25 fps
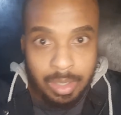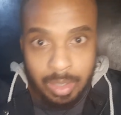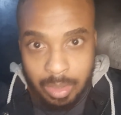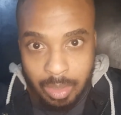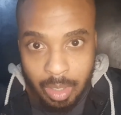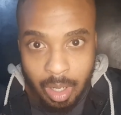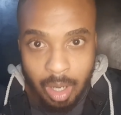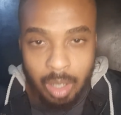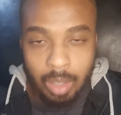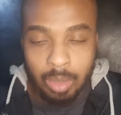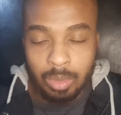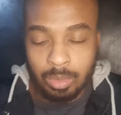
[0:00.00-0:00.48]
to
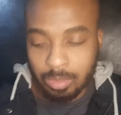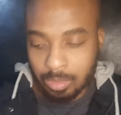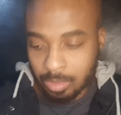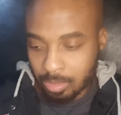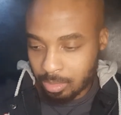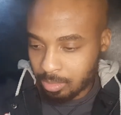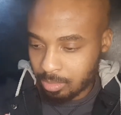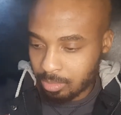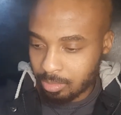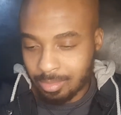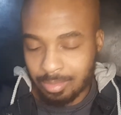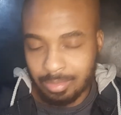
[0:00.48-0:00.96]
know,
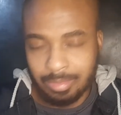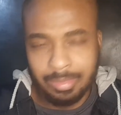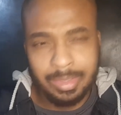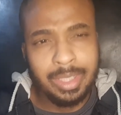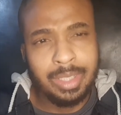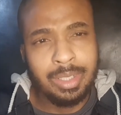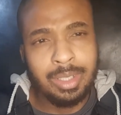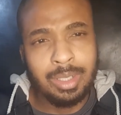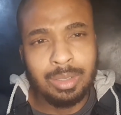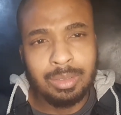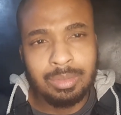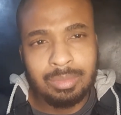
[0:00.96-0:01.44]

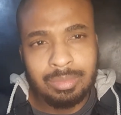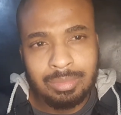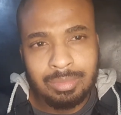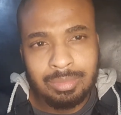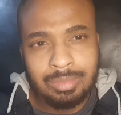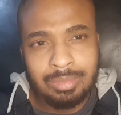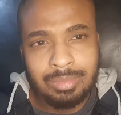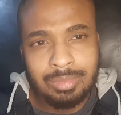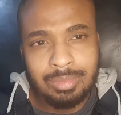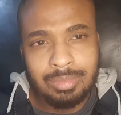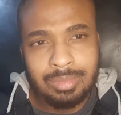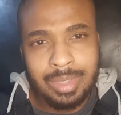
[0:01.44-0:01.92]

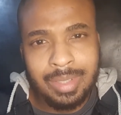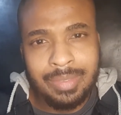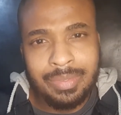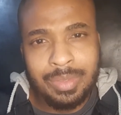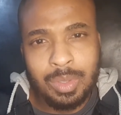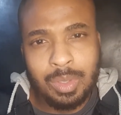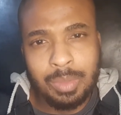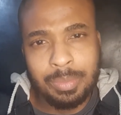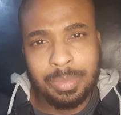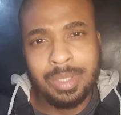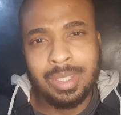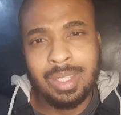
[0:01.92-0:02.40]
if
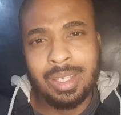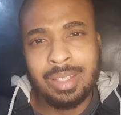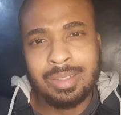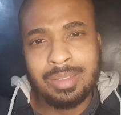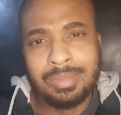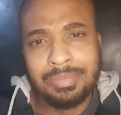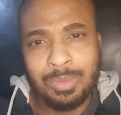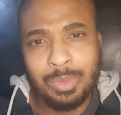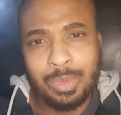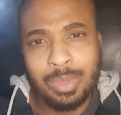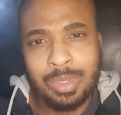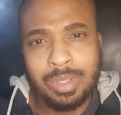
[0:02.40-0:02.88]
you're obsessed
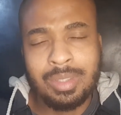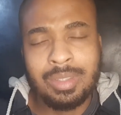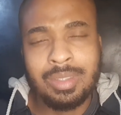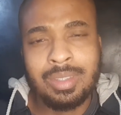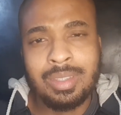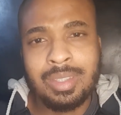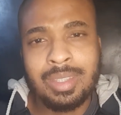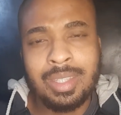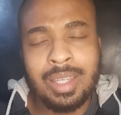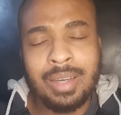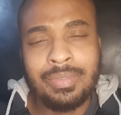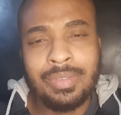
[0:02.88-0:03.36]
with
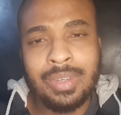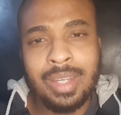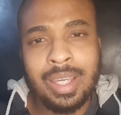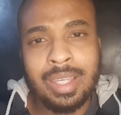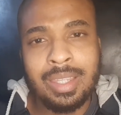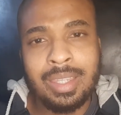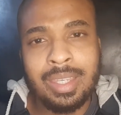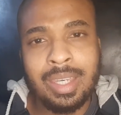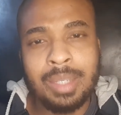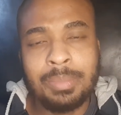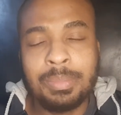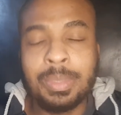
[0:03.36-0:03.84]
stuff like
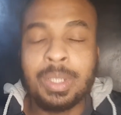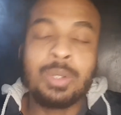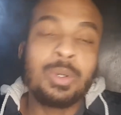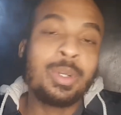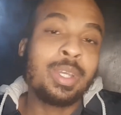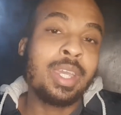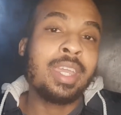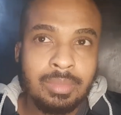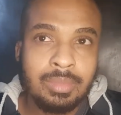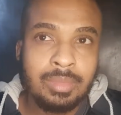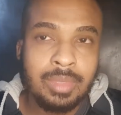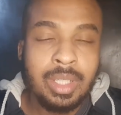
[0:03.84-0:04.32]
that. But
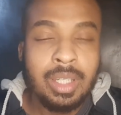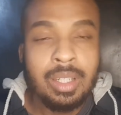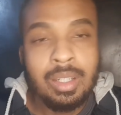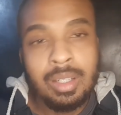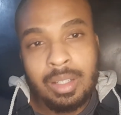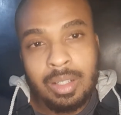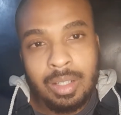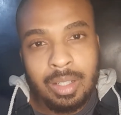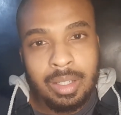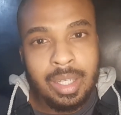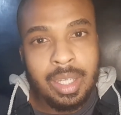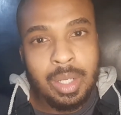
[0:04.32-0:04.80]
okay,
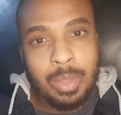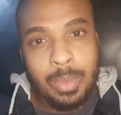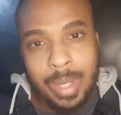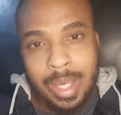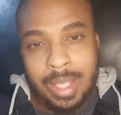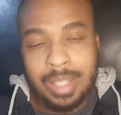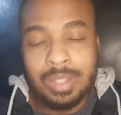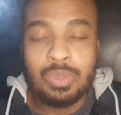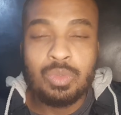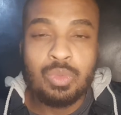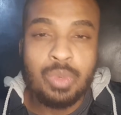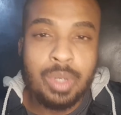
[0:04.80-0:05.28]

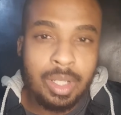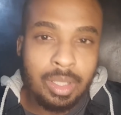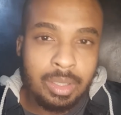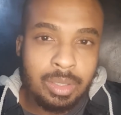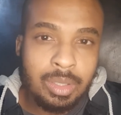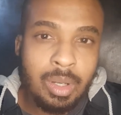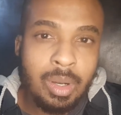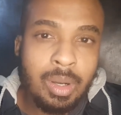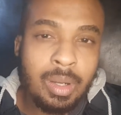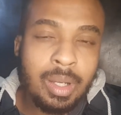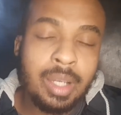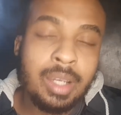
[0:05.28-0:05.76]
anyways, real
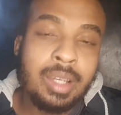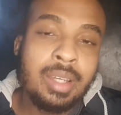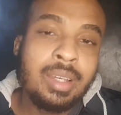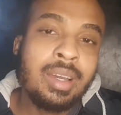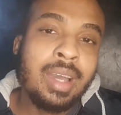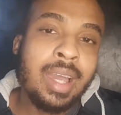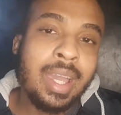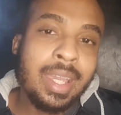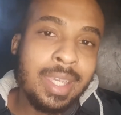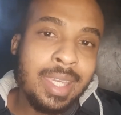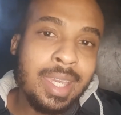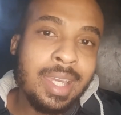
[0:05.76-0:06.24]
talk,
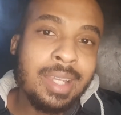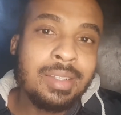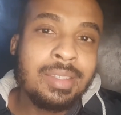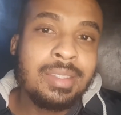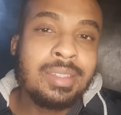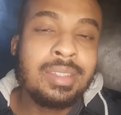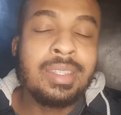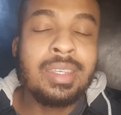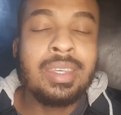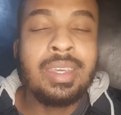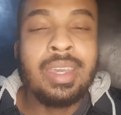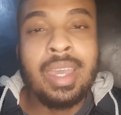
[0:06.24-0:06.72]
I can't
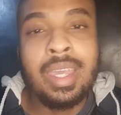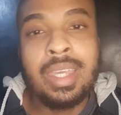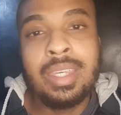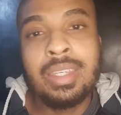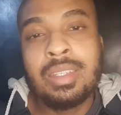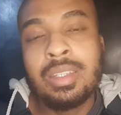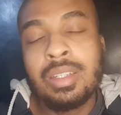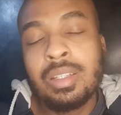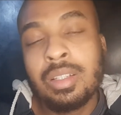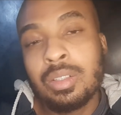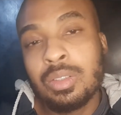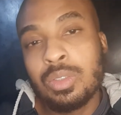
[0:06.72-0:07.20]
see
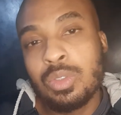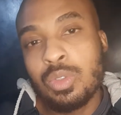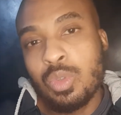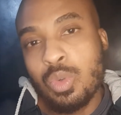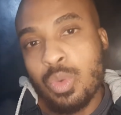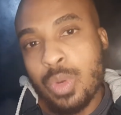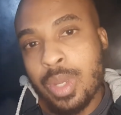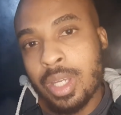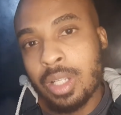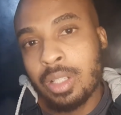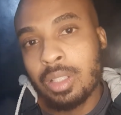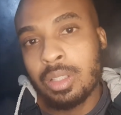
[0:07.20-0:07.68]
a
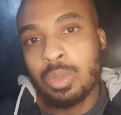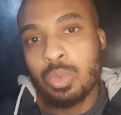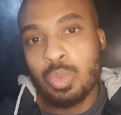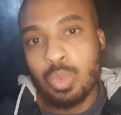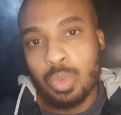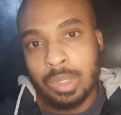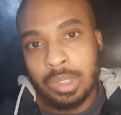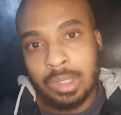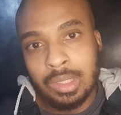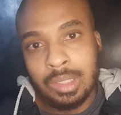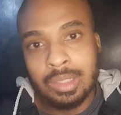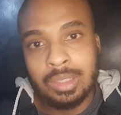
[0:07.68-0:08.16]
real
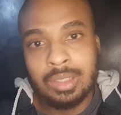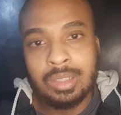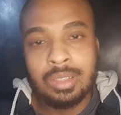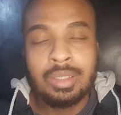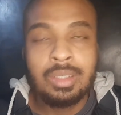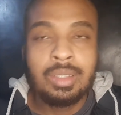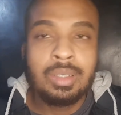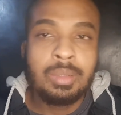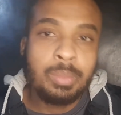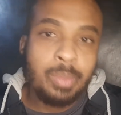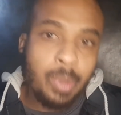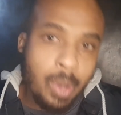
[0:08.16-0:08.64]
world
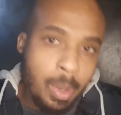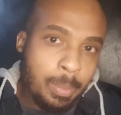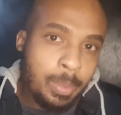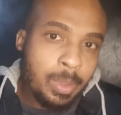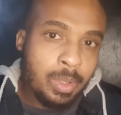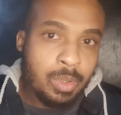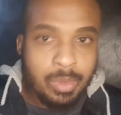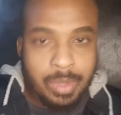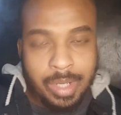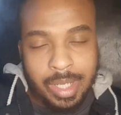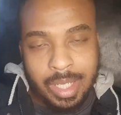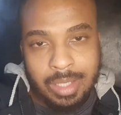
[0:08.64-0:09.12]

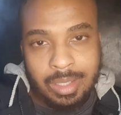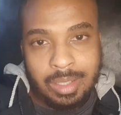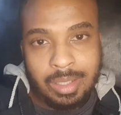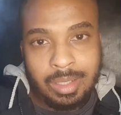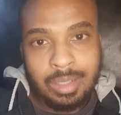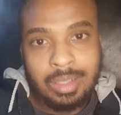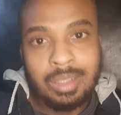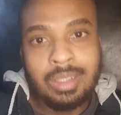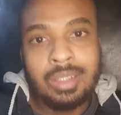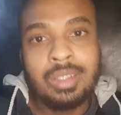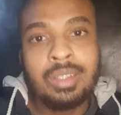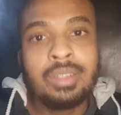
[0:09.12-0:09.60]
proper
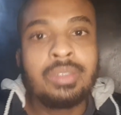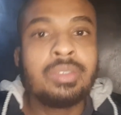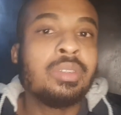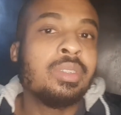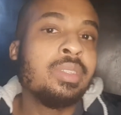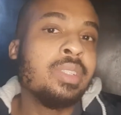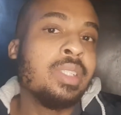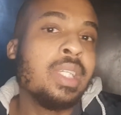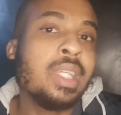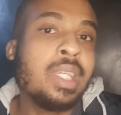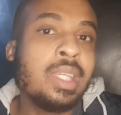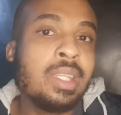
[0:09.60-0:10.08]
reason for
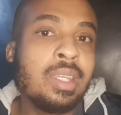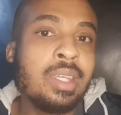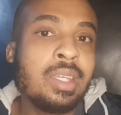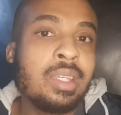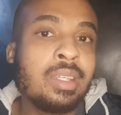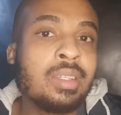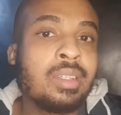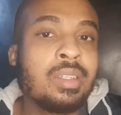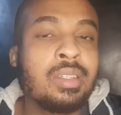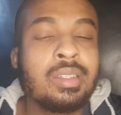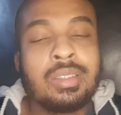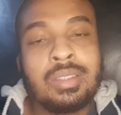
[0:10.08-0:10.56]

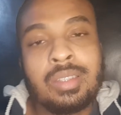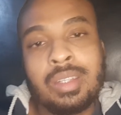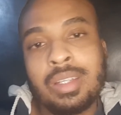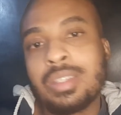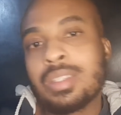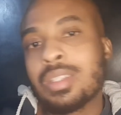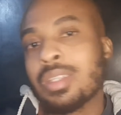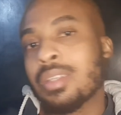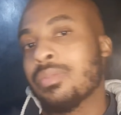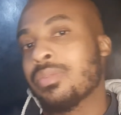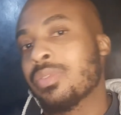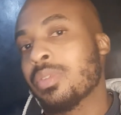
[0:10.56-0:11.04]
needing
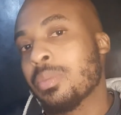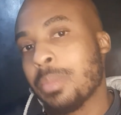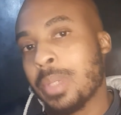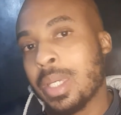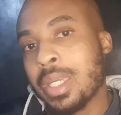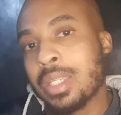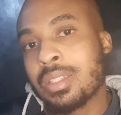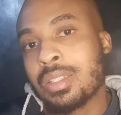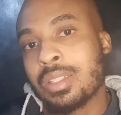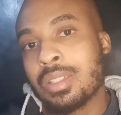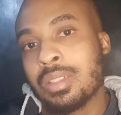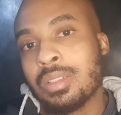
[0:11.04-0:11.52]
such
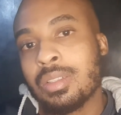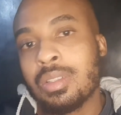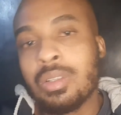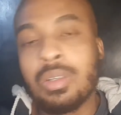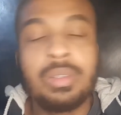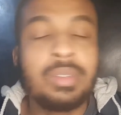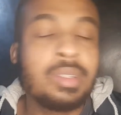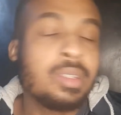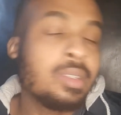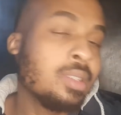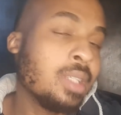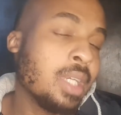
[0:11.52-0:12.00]
information
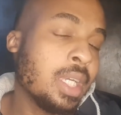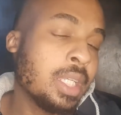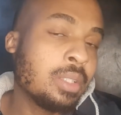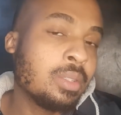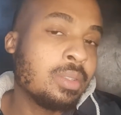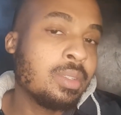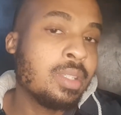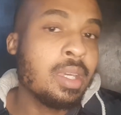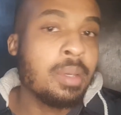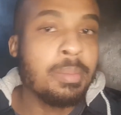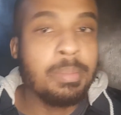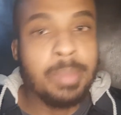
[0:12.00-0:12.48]
on a
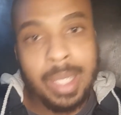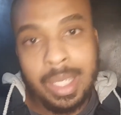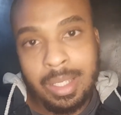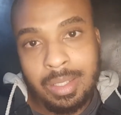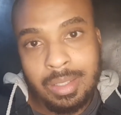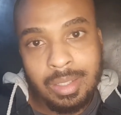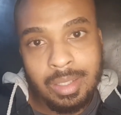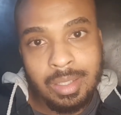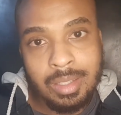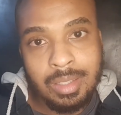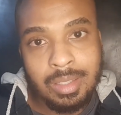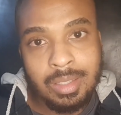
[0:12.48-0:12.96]
day-to-day
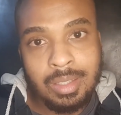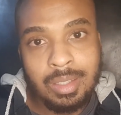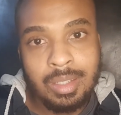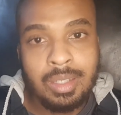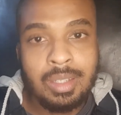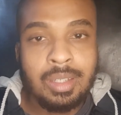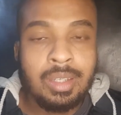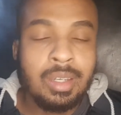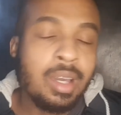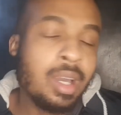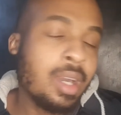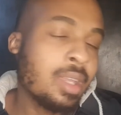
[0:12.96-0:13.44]
basis.
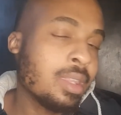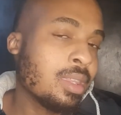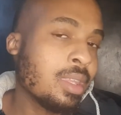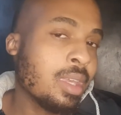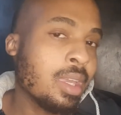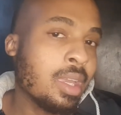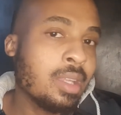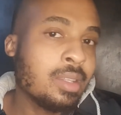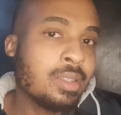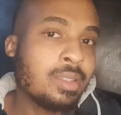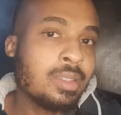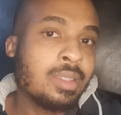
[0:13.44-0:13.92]
I
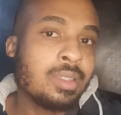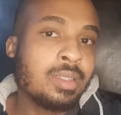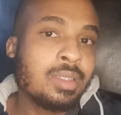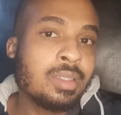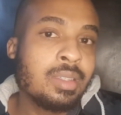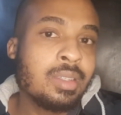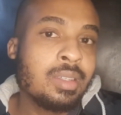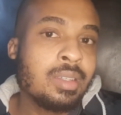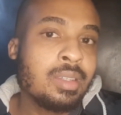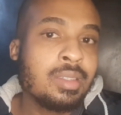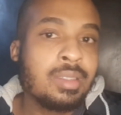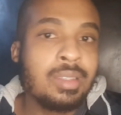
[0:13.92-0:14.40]
think it's just
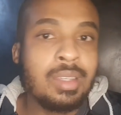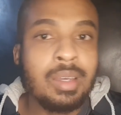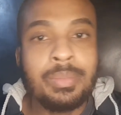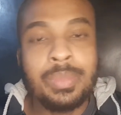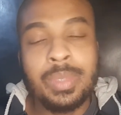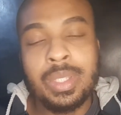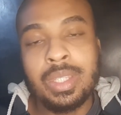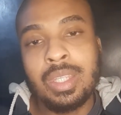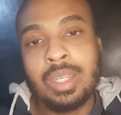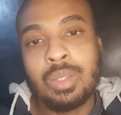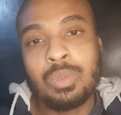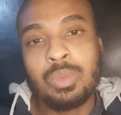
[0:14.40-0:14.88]

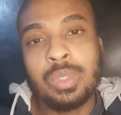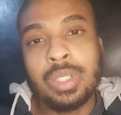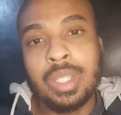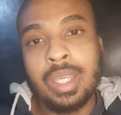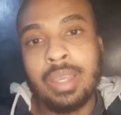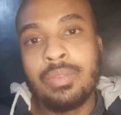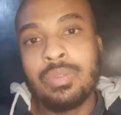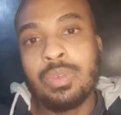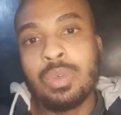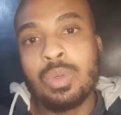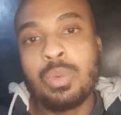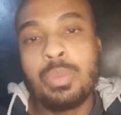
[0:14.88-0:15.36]
something that will
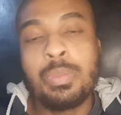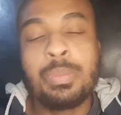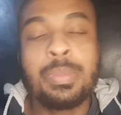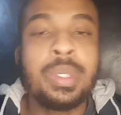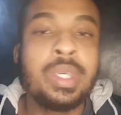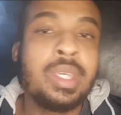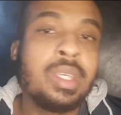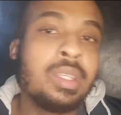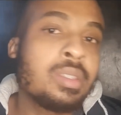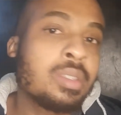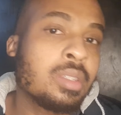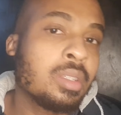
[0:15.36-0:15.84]
give you
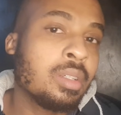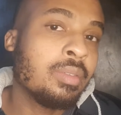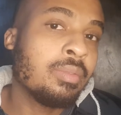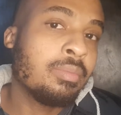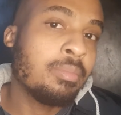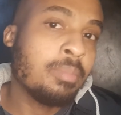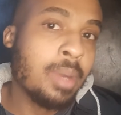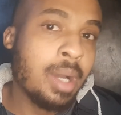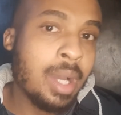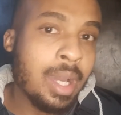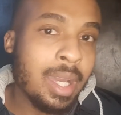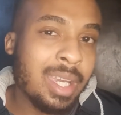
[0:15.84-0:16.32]
peace of
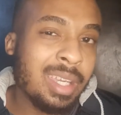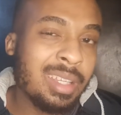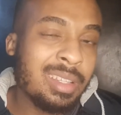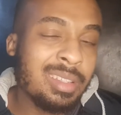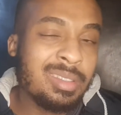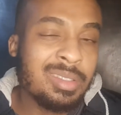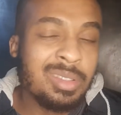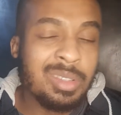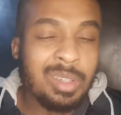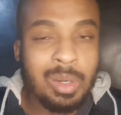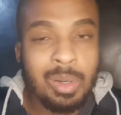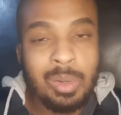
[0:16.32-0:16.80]
mind.
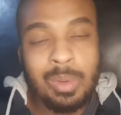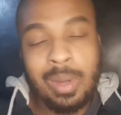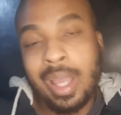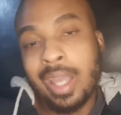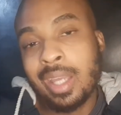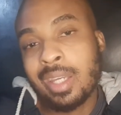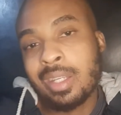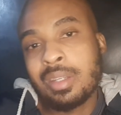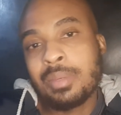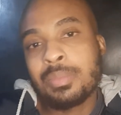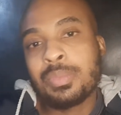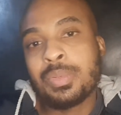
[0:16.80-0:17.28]
So I
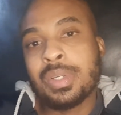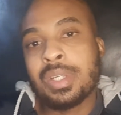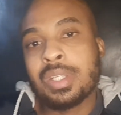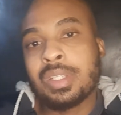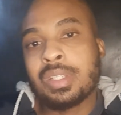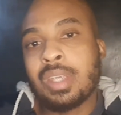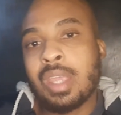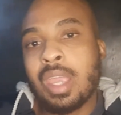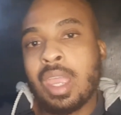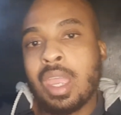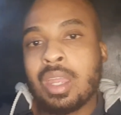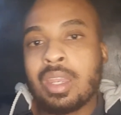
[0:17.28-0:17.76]
can
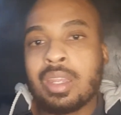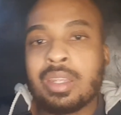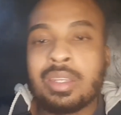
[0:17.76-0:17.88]
appreciate